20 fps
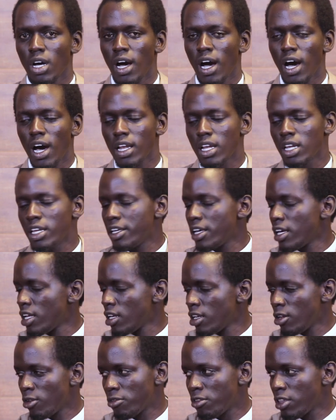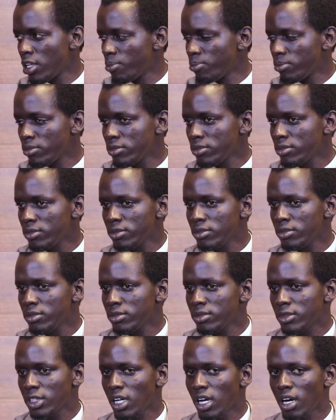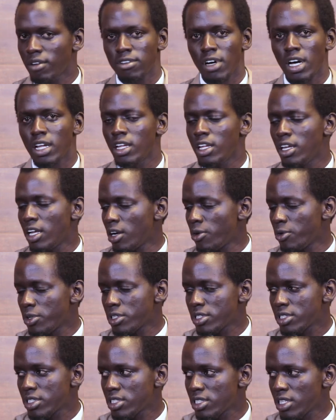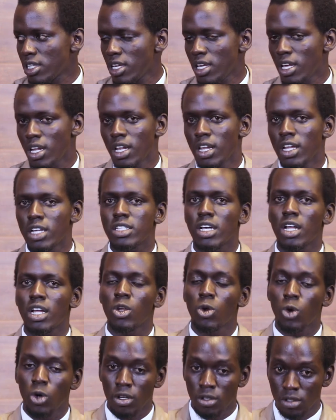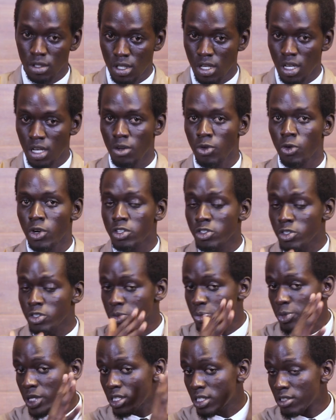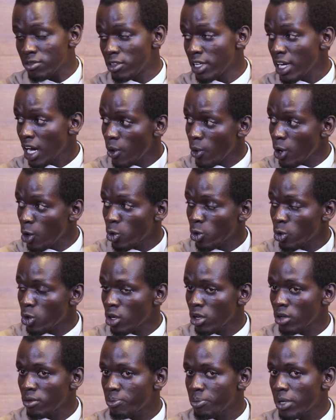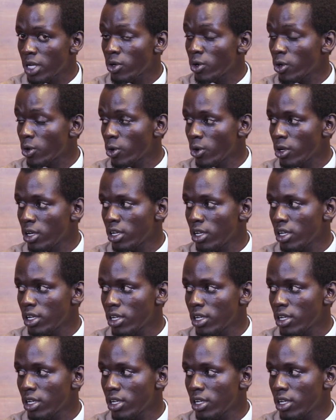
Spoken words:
Hardly any of them have had any arrests, let alone retrospectively our own penal code.